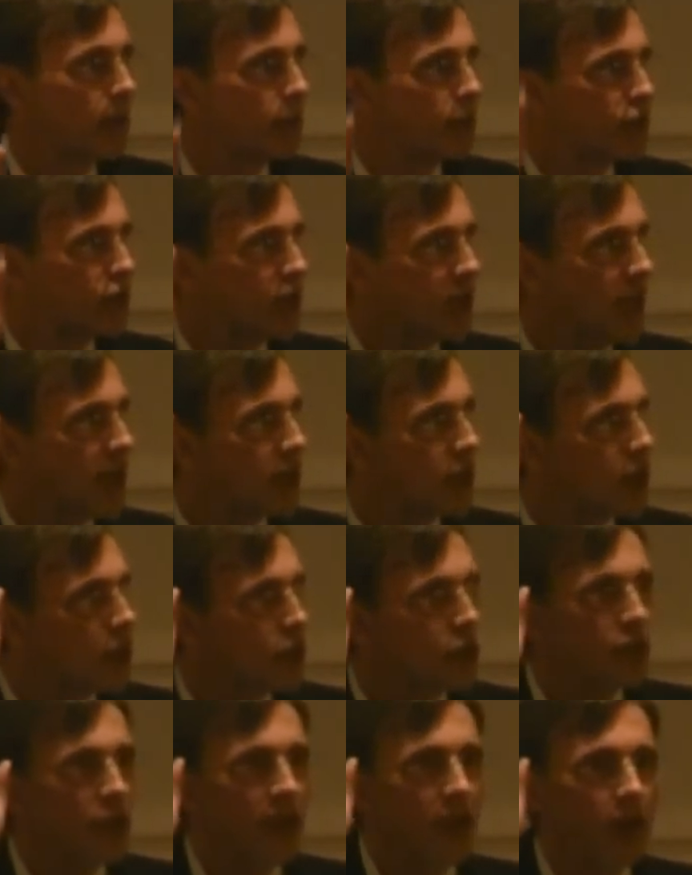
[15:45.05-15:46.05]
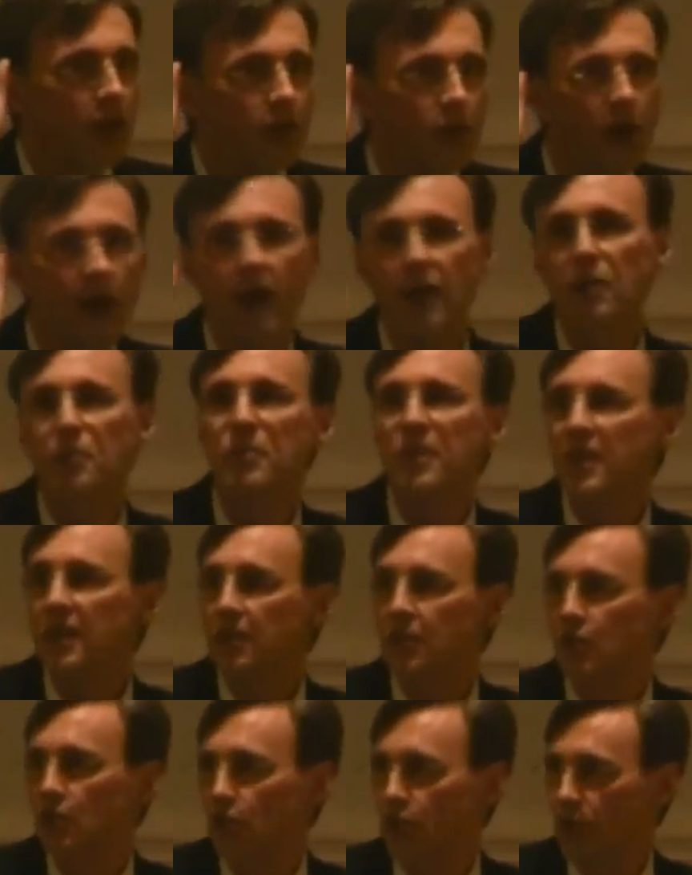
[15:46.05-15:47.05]
but she has no say over how the meat
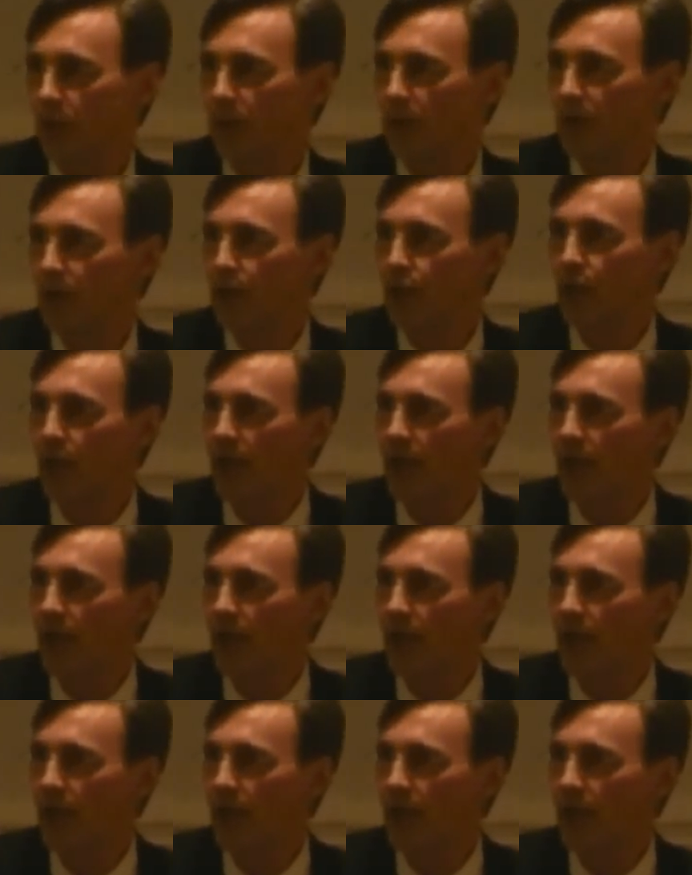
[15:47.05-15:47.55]
is distributed.